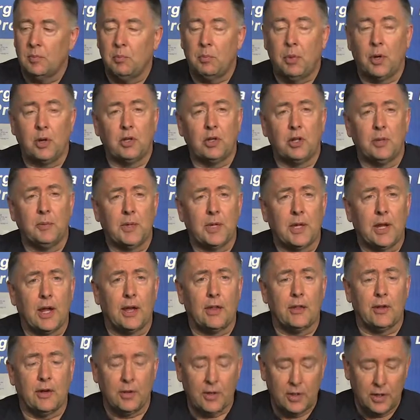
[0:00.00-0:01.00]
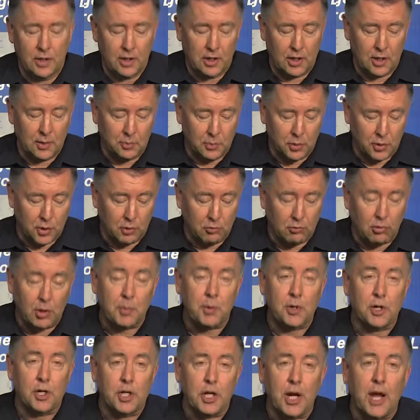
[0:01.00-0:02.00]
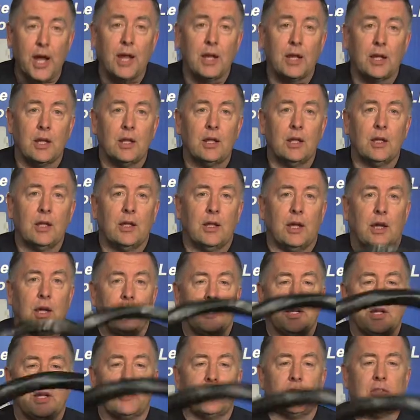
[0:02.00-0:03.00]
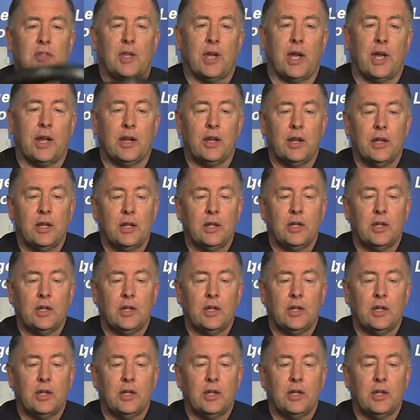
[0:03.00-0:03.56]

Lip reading: bundled them together, and put a rubber jacket on the outside.